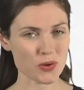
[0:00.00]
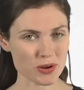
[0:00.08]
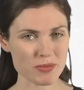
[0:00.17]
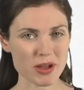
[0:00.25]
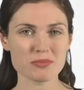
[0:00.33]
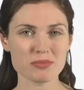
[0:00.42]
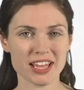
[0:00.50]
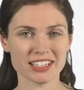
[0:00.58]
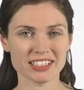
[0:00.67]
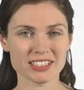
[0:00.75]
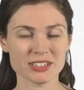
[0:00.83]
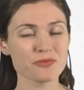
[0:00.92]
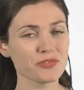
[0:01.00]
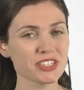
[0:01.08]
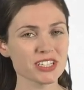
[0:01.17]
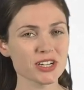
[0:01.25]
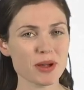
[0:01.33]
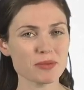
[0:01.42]
or about our planet,
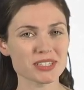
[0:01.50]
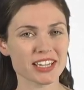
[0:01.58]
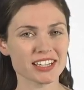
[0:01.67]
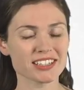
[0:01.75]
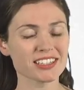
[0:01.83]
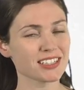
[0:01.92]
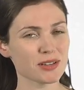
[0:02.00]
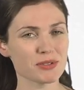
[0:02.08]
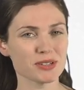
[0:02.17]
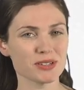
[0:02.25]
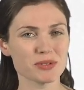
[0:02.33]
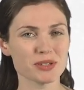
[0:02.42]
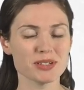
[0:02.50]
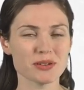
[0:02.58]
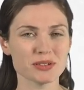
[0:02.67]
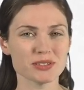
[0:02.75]
visit our website, www.esa.int.